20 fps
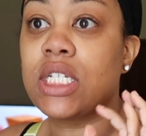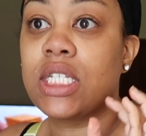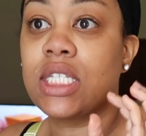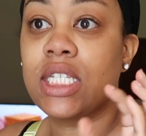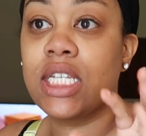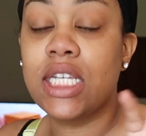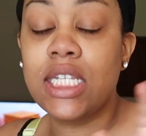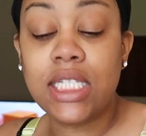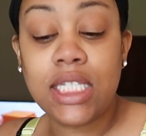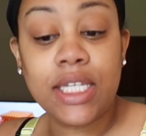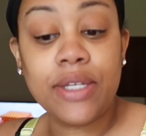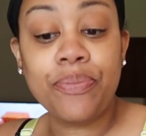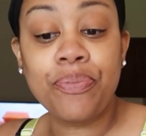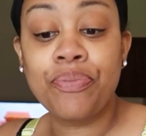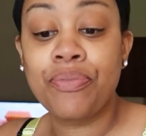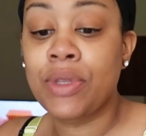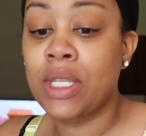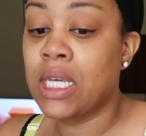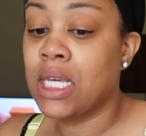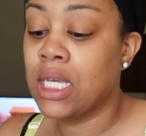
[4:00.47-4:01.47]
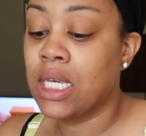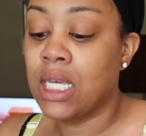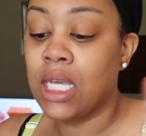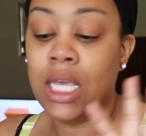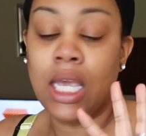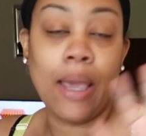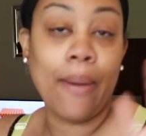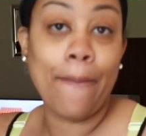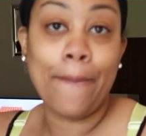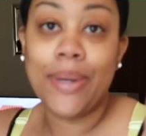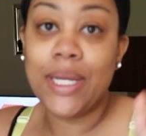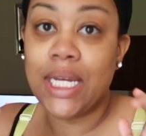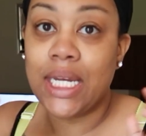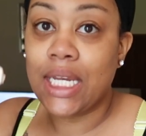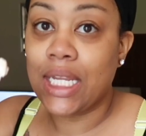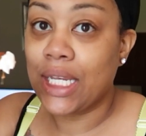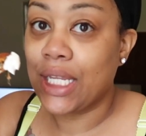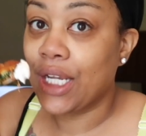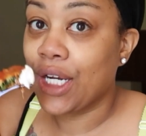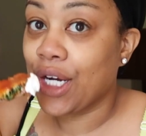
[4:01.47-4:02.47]
is seasoned and put it
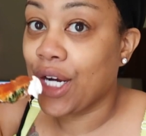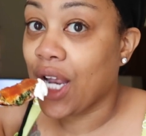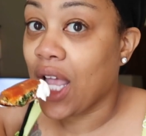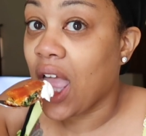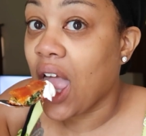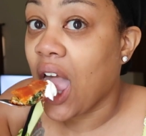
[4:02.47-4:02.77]
in there.